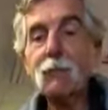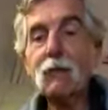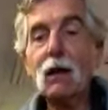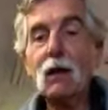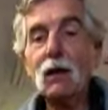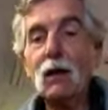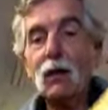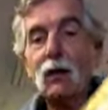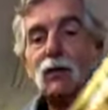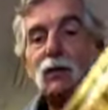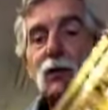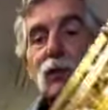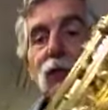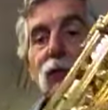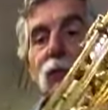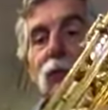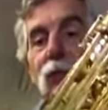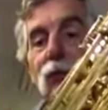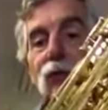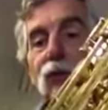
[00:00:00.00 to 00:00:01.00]
it's got the
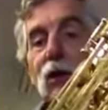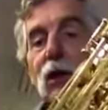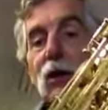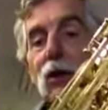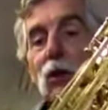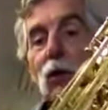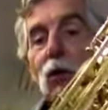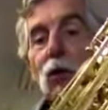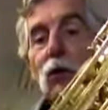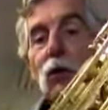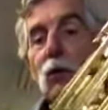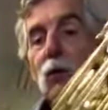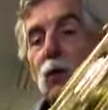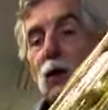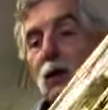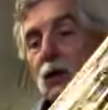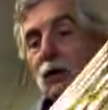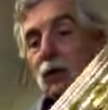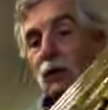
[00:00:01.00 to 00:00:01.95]
newer style logo on it.